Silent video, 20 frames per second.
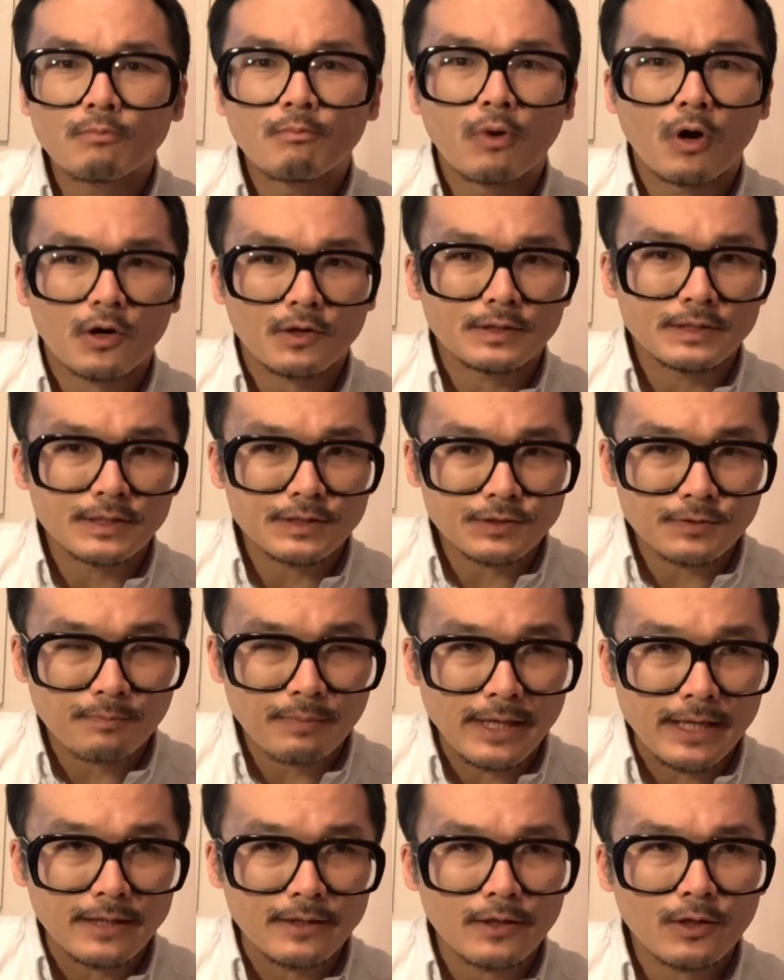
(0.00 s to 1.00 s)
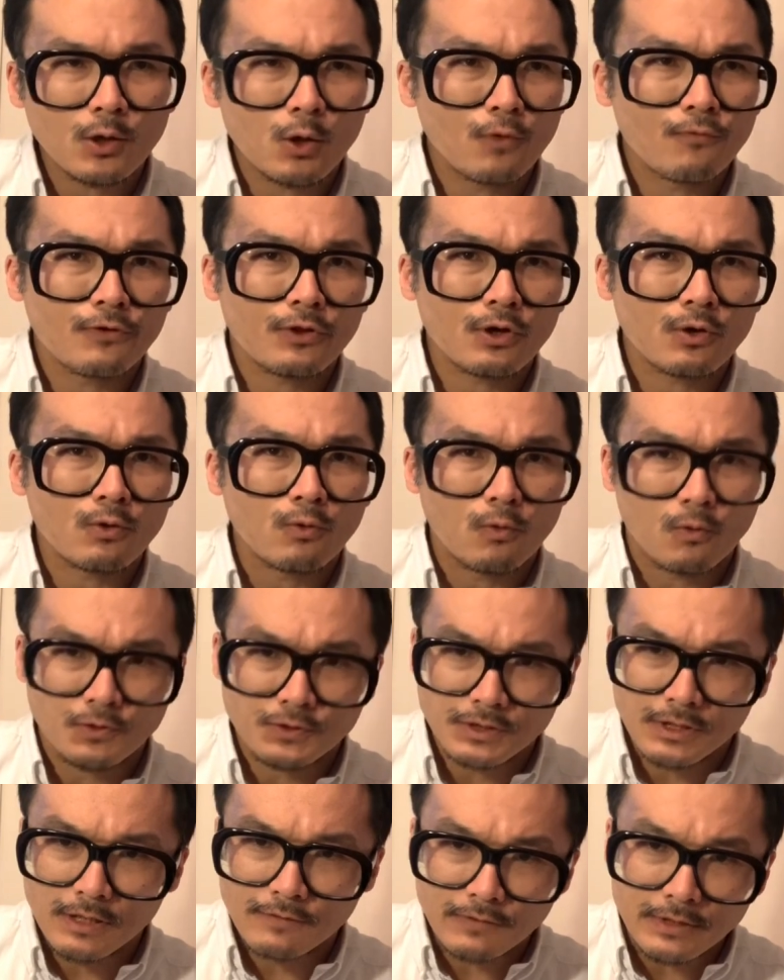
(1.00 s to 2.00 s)
participated over the course
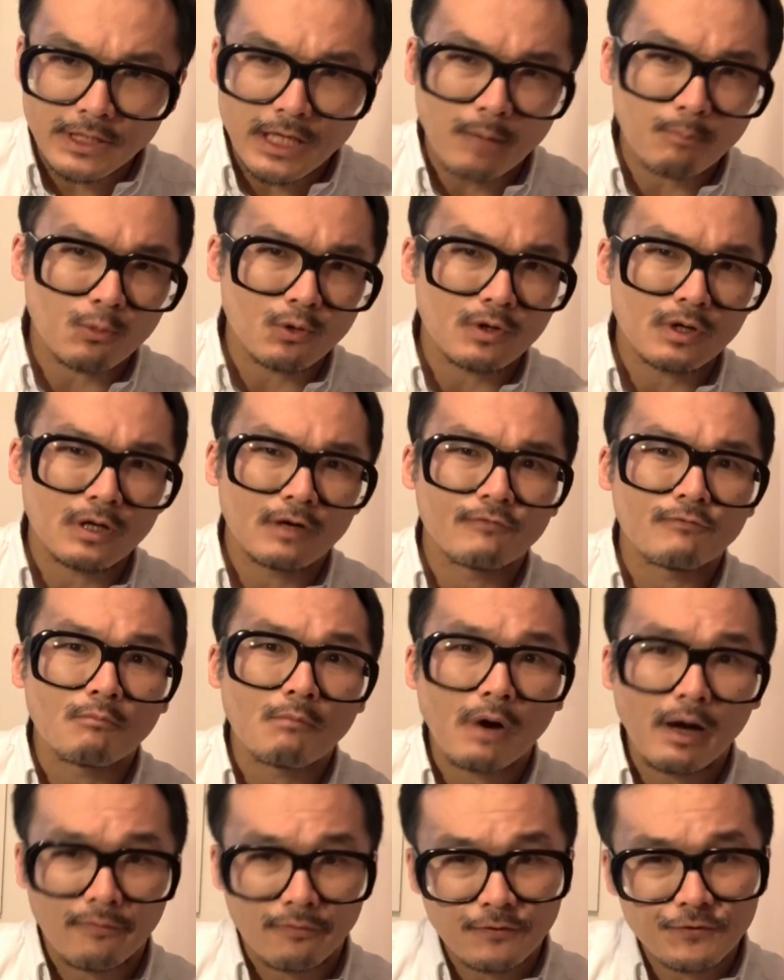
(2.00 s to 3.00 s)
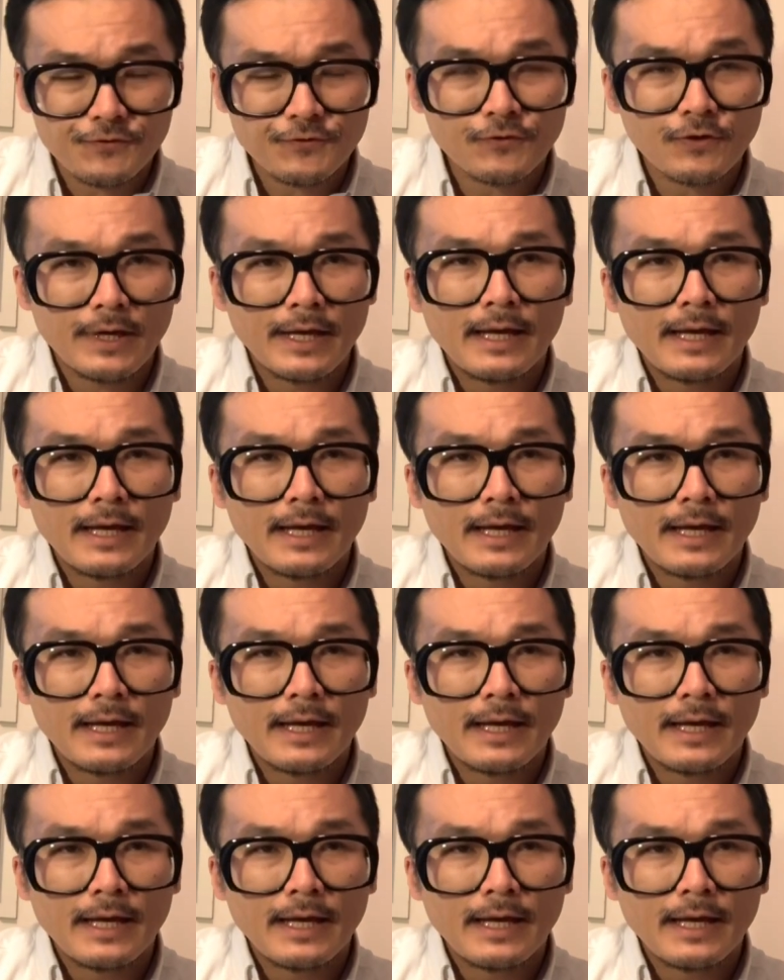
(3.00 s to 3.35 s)
of a number of months,